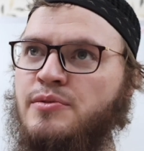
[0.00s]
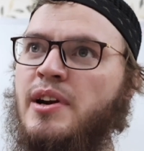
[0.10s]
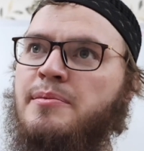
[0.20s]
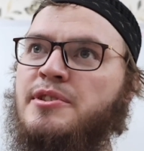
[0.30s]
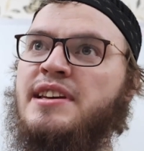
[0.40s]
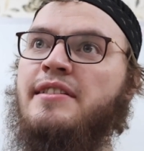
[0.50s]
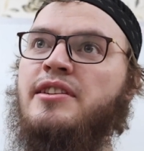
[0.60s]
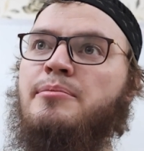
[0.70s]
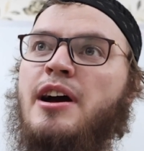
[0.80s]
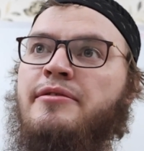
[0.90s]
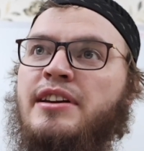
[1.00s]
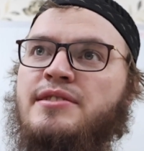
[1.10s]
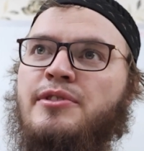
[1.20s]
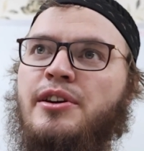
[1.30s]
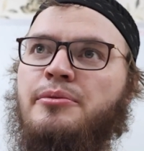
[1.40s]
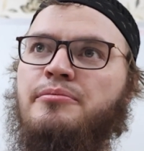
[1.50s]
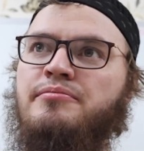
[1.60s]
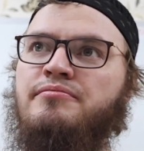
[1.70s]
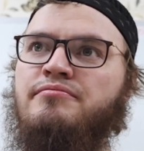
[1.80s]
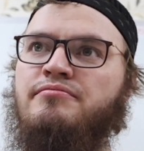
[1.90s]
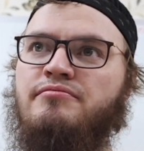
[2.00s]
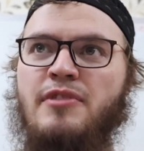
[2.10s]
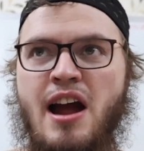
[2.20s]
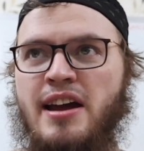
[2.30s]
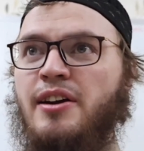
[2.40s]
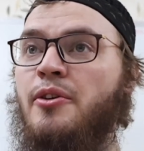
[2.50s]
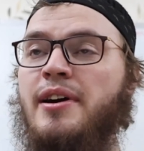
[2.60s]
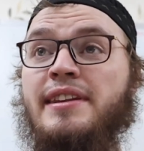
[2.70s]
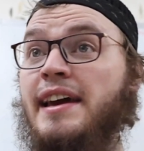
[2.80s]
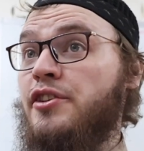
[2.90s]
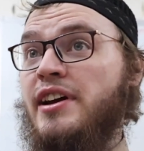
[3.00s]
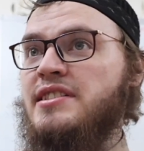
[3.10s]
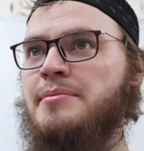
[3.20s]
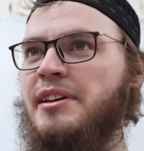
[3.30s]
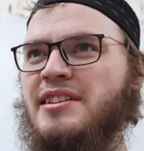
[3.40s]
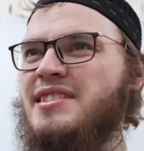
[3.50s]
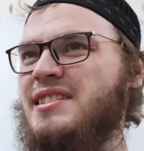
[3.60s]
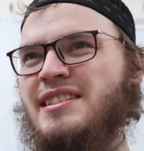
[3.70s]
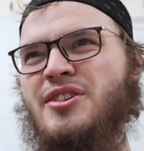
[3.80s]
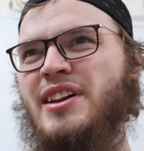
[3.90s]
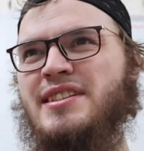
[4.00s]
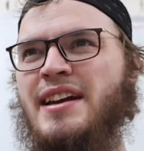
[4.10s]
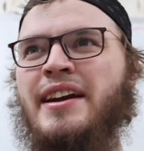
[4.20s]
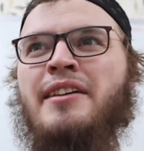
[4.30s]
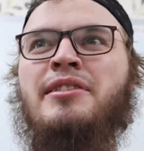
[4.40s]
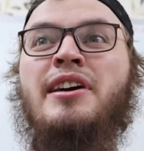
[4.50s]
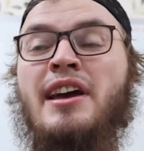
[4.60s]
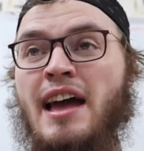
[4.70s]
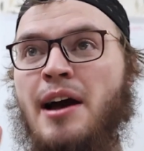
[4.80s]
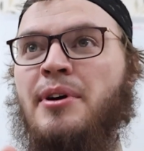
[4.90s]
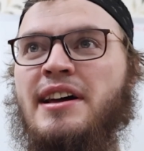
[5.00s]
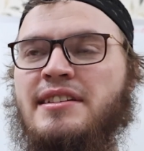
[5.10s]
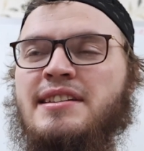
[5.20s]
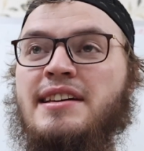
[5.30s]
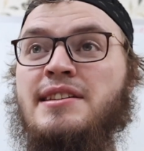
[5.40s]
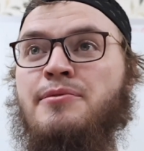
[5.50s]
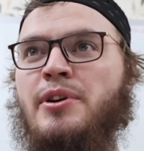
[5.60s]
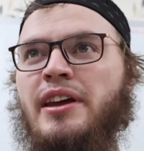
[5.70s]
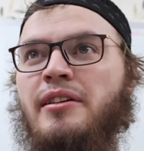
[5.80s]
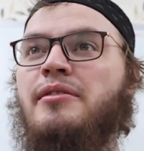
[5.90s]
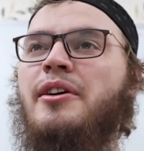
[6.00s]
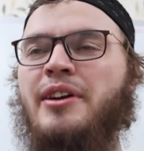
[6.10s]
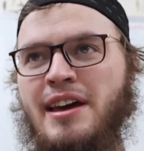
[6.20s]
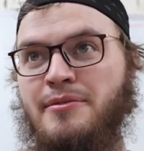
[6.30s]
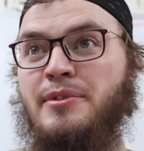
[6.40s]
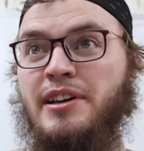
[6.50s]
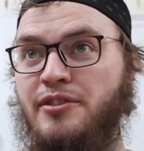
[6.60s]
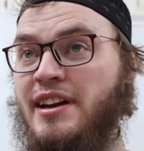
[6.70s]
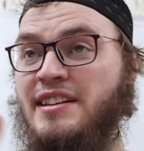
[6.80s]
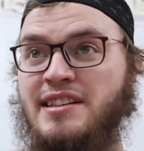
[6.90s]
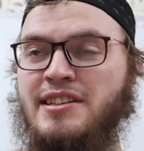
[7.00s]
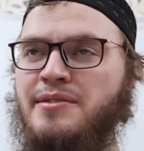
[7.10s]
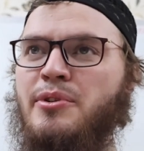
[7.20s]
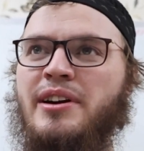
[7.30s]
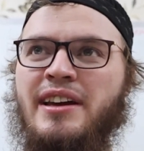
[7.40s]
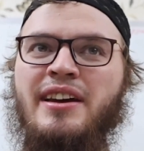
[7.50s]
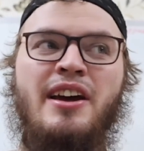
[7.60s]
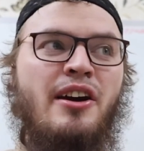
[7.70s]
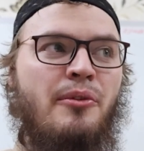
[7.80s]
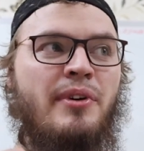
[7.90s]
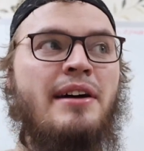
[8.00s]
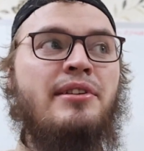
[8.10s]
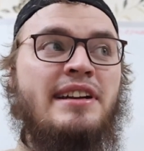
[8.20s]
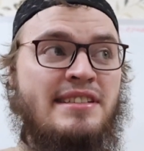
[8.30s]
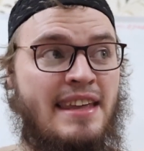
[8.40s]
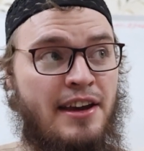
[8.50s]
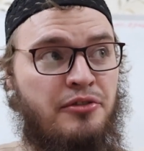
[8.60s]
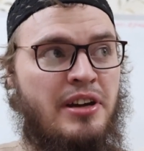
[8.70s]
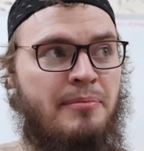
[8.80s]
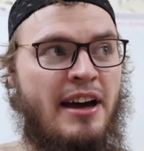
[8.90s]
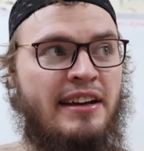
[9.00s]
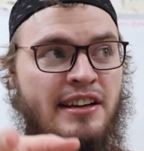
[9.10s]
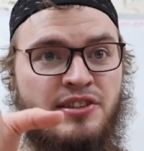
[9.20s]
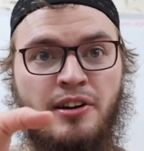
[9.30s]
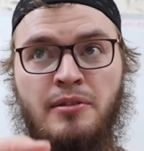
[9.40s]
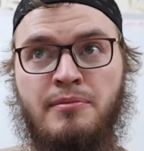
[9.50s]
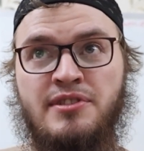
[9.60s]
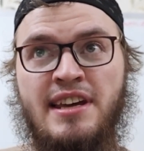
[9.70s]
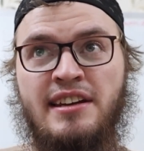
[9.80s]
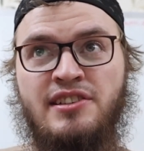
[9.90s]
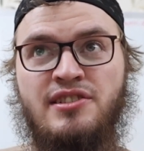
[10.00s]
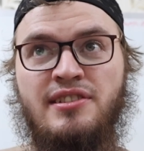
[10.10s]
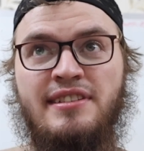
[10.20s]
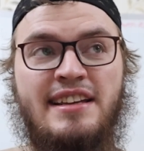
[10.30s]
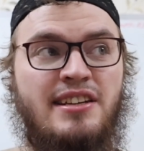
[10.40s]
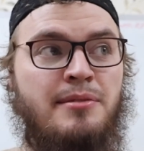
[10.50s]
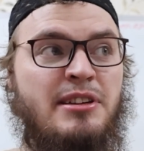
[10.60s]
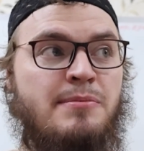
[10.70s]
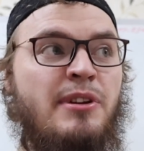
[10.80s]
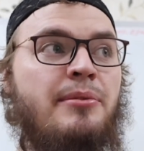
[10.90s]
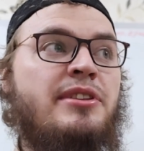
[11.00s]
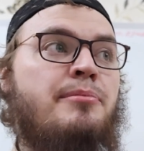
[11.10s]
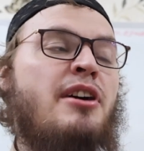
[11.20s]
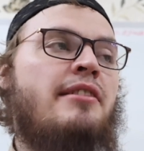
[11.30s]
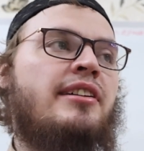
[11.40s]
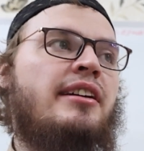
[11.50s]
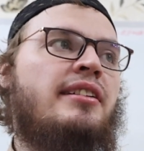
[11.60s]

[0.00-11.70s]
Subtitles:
20% of the profit is for you. All right. Or they agree on something else. He says, no, that's not enough. I want 60-40. Okay, if we agree on 60-40, whatever it is, they agree upon a certain percentage that's going to be split with the profit.